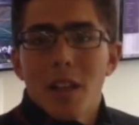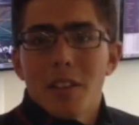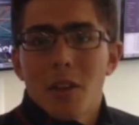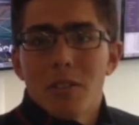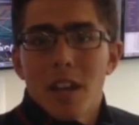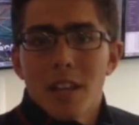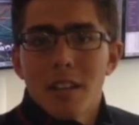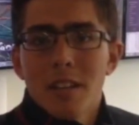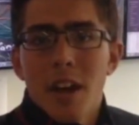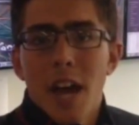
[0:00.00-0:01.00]
like to go sailing.
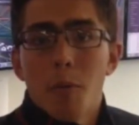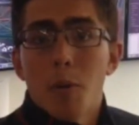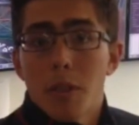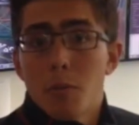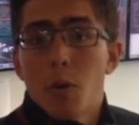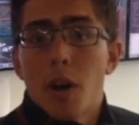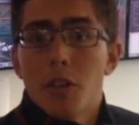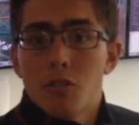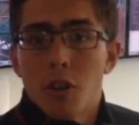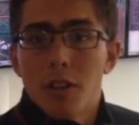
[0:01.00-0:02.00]
Uh, we think we're quite
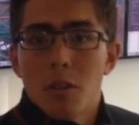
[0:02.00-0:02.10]
strong in